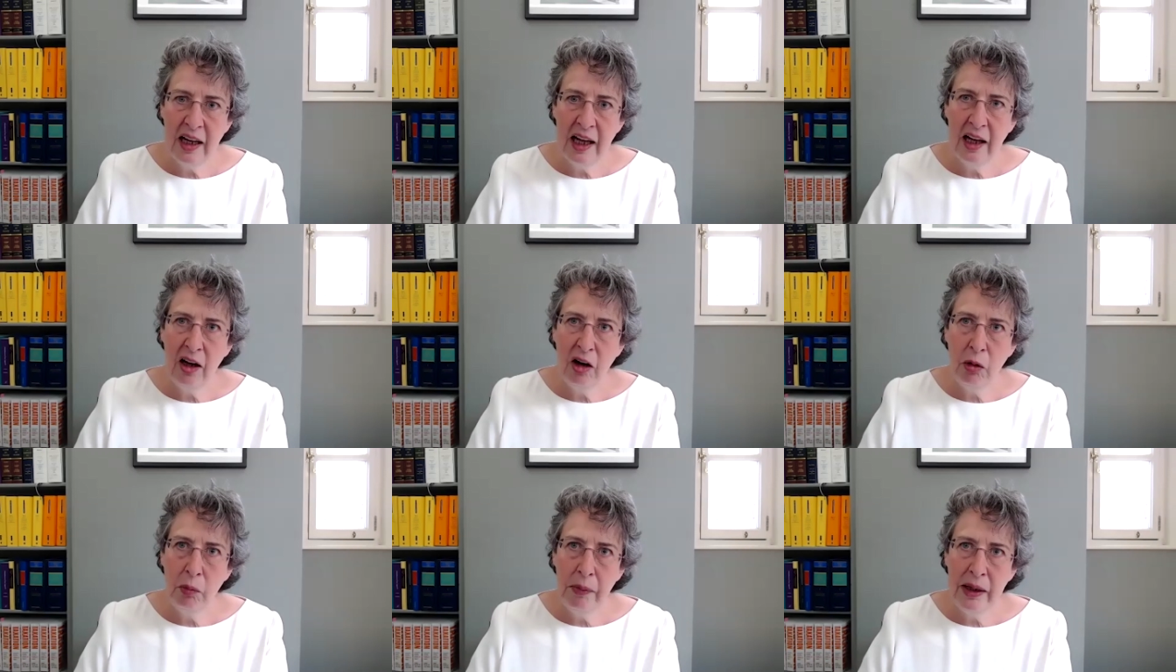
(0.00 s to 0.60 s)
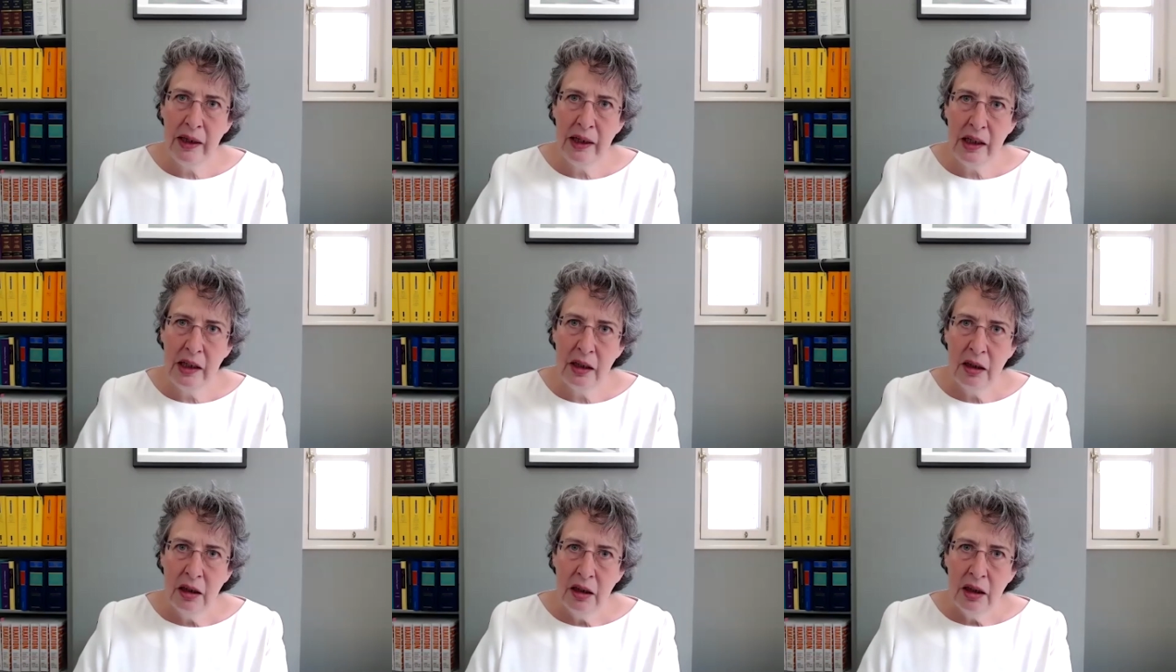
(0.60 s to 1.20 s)
how
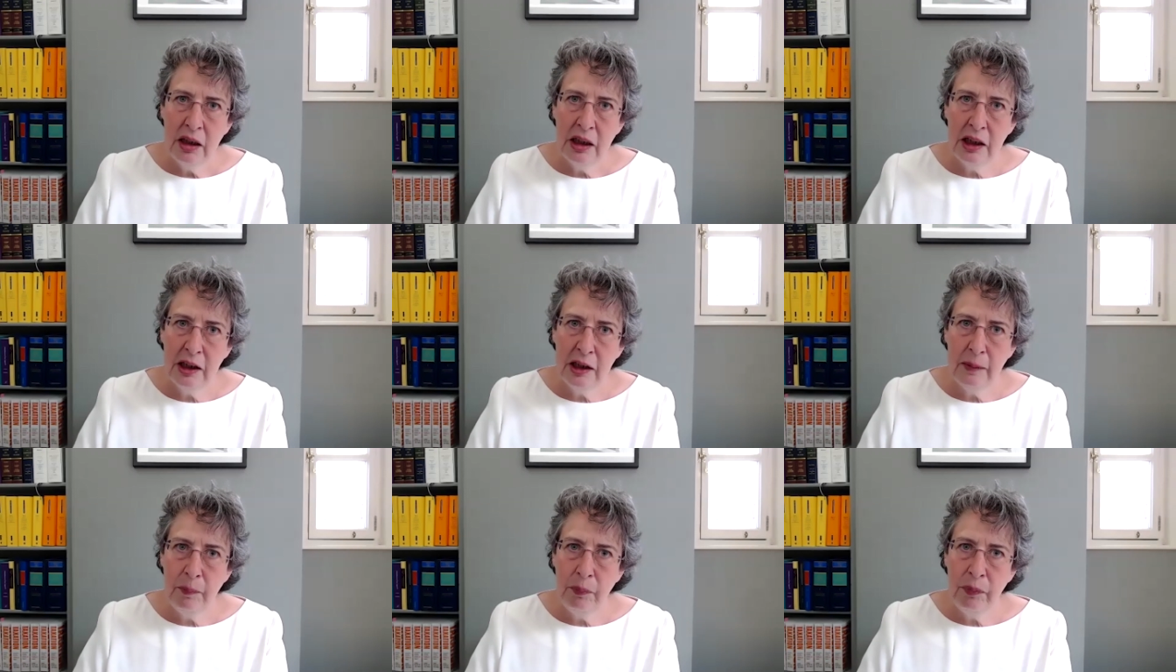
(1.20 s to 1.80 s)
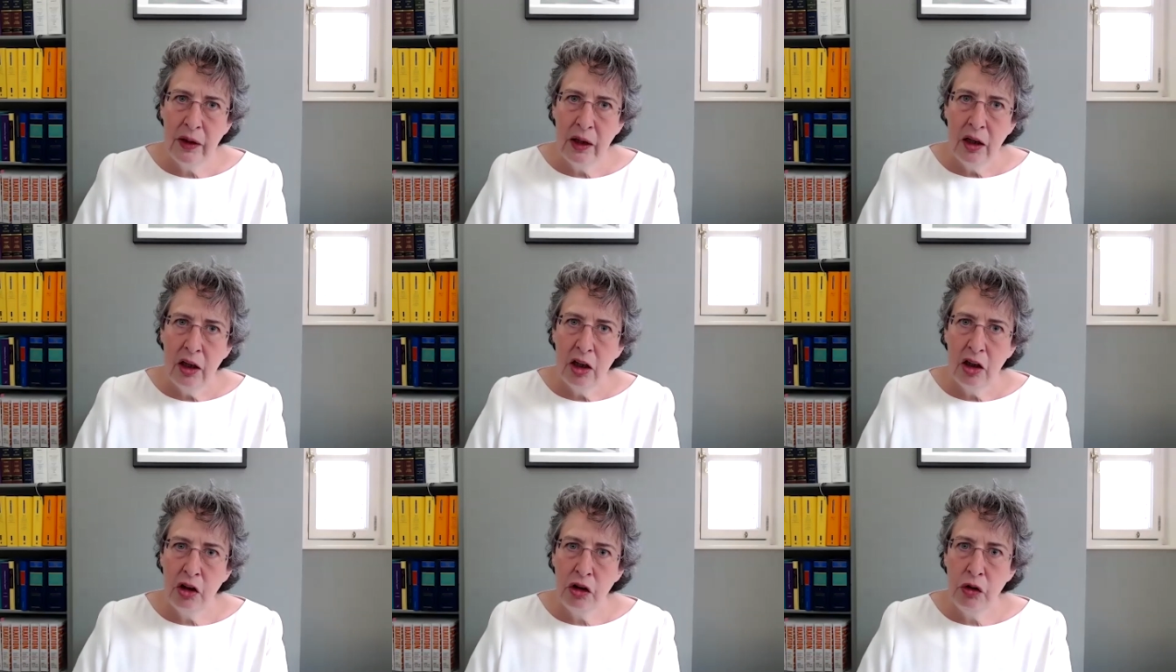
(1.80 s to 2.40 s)
many um,
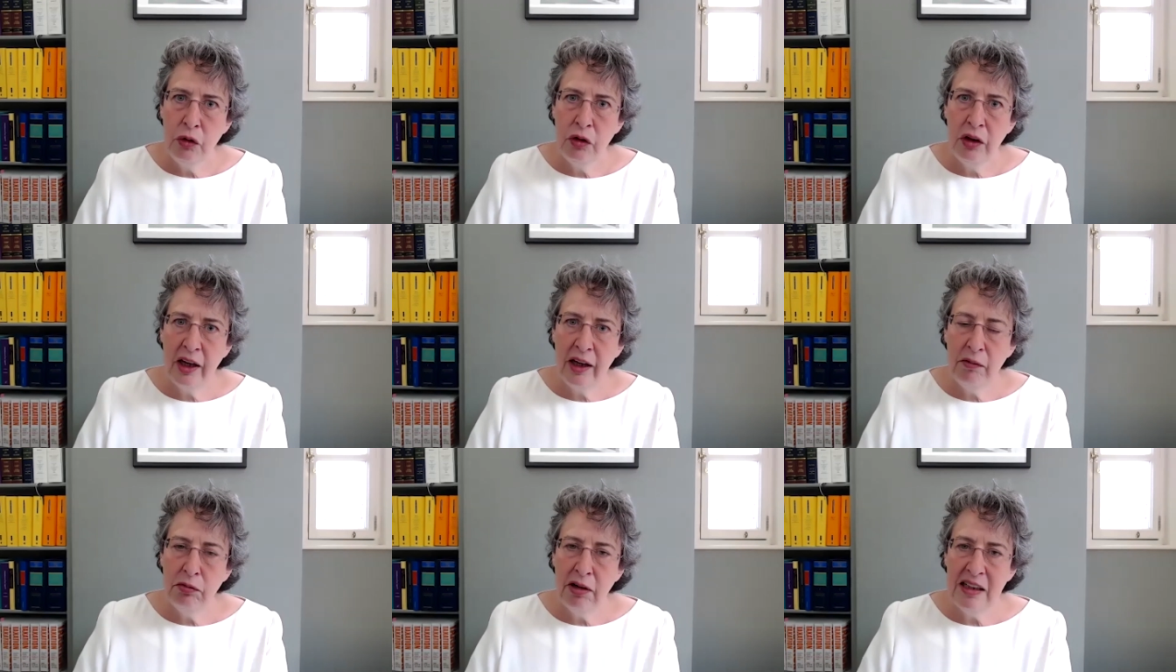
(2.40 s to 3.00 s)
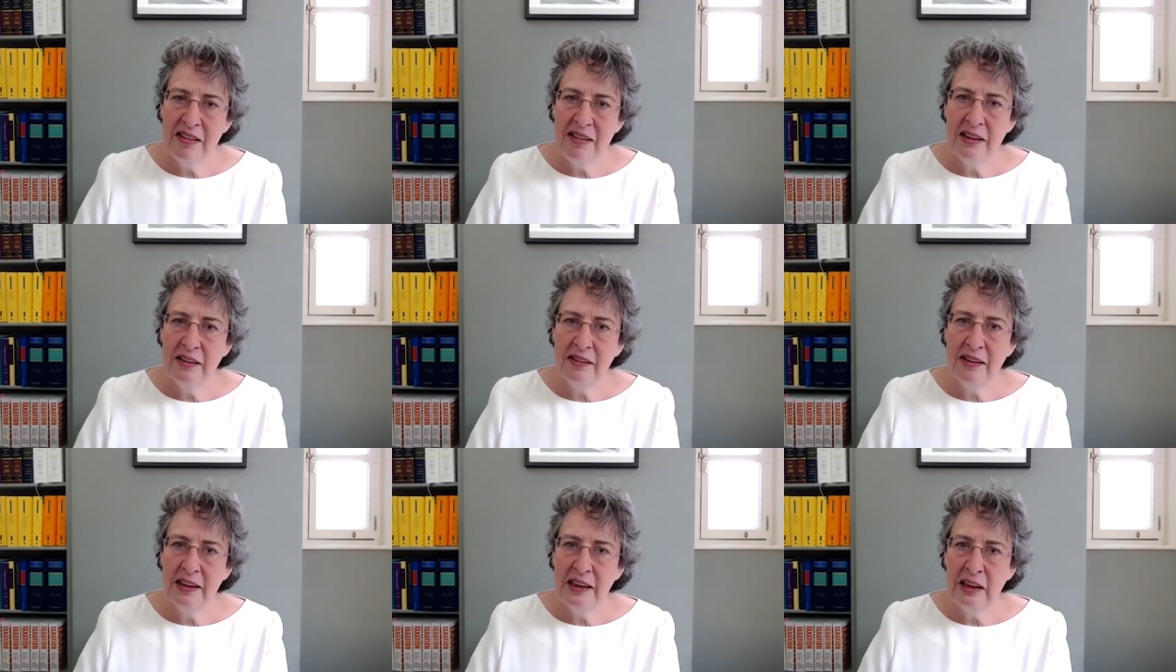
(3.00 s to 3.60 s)
UK
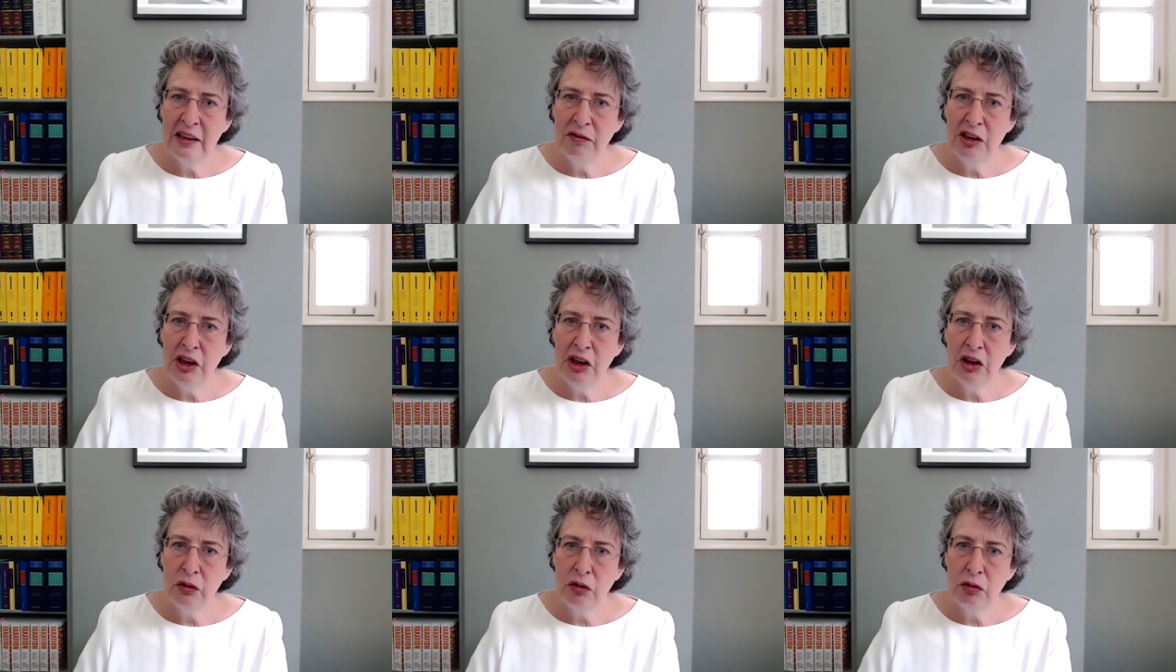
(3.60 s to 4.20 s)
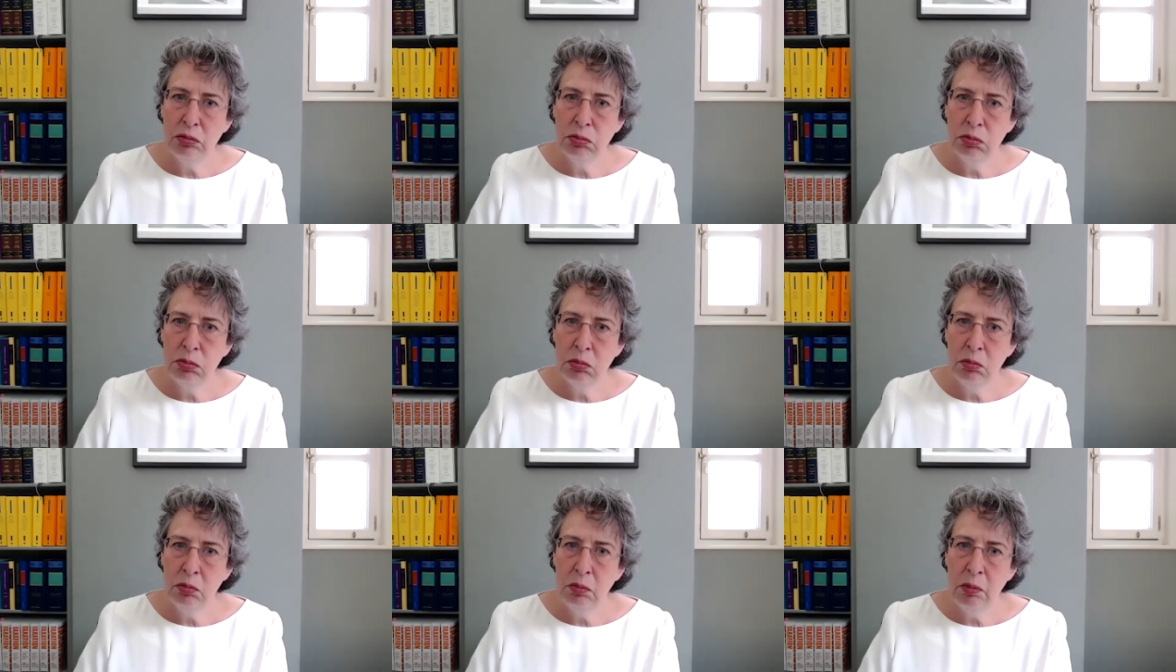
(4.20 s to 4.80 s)
resident individuals
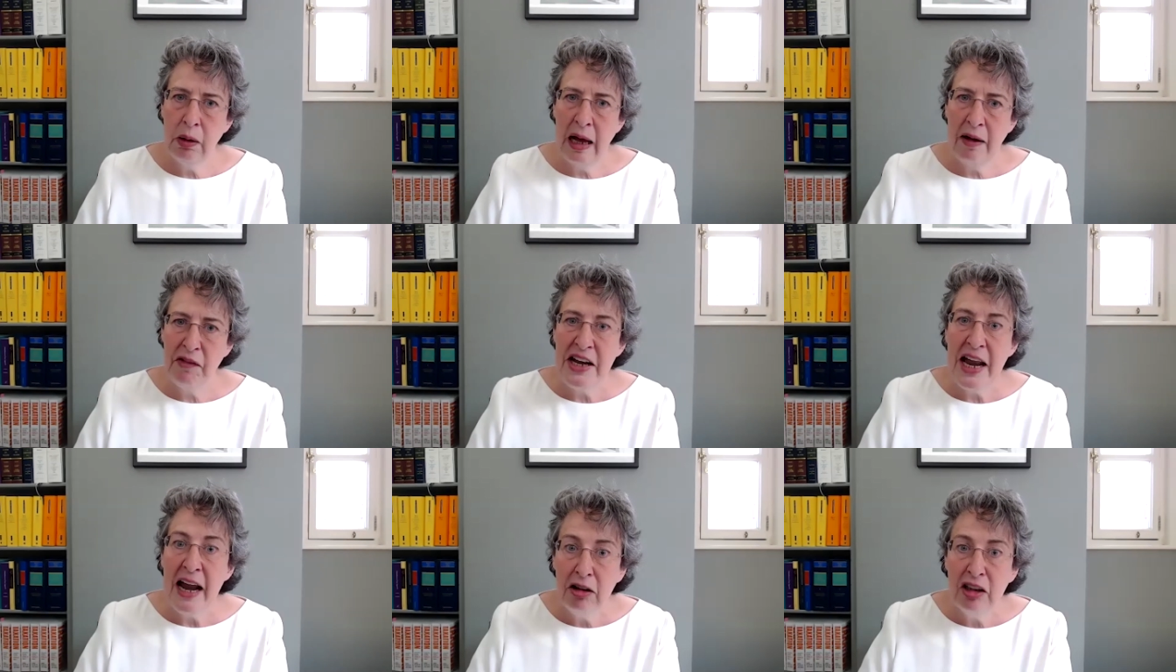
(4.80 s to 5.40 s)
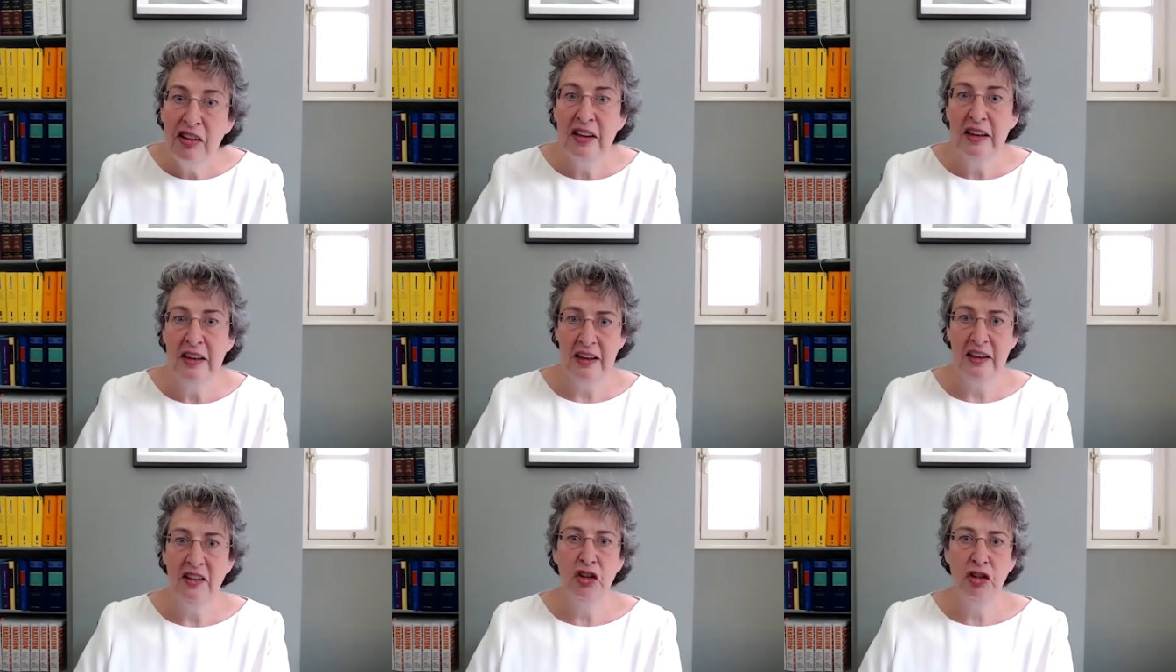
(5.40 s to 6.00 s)
have inherited
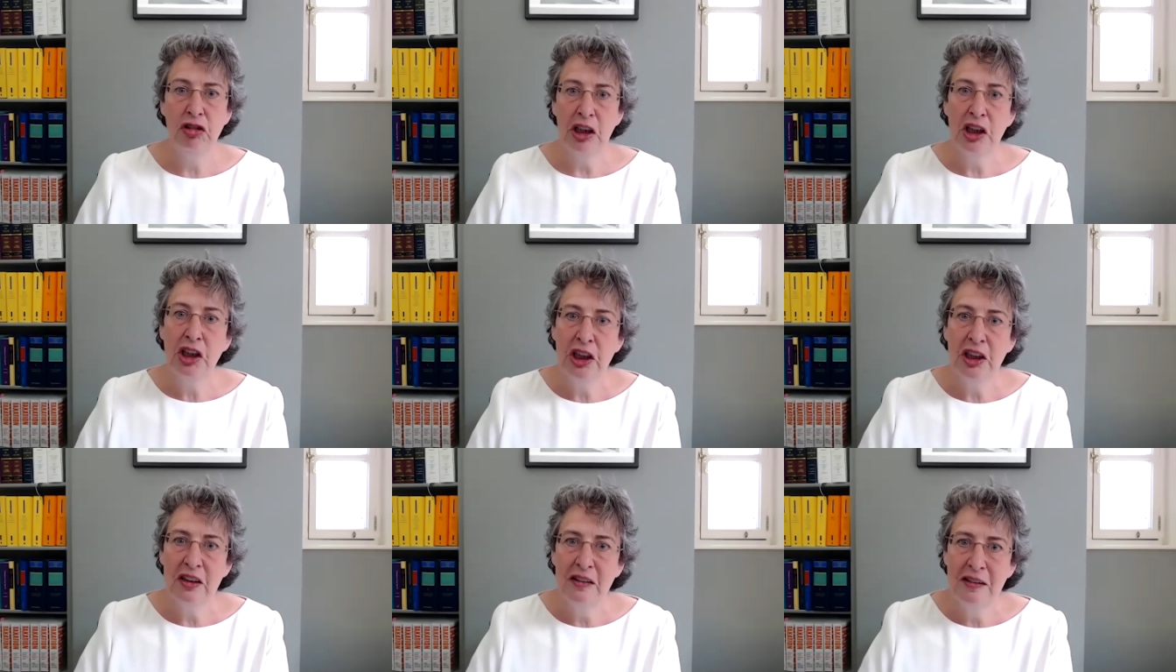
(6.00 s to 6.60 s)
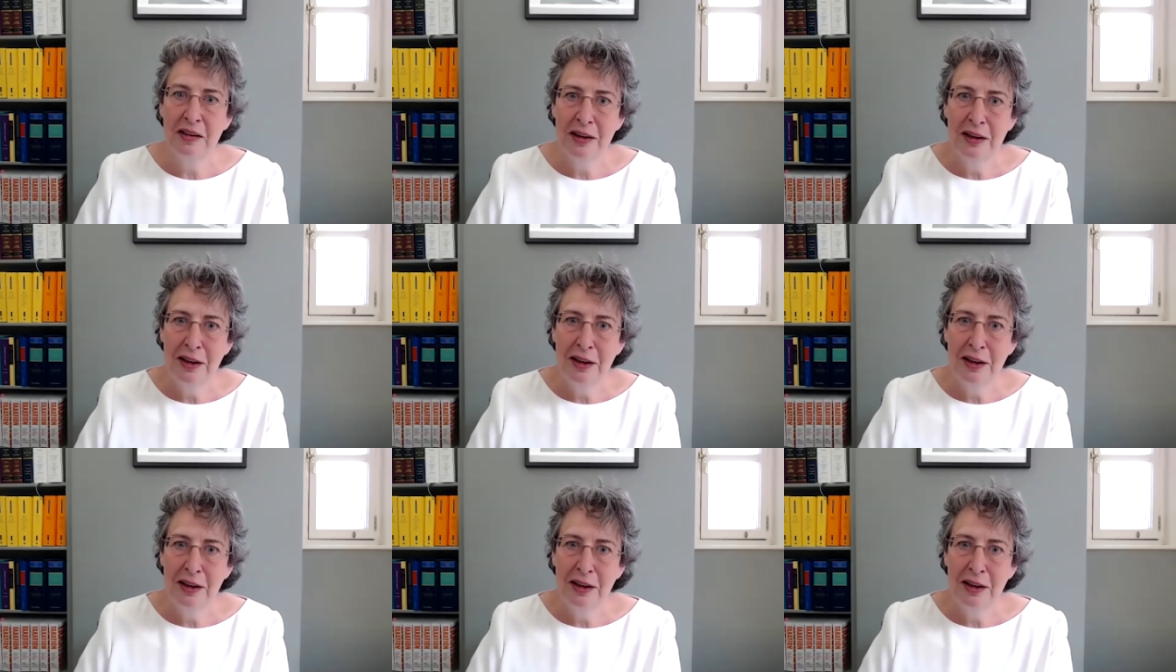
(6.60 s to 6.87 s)
these structures.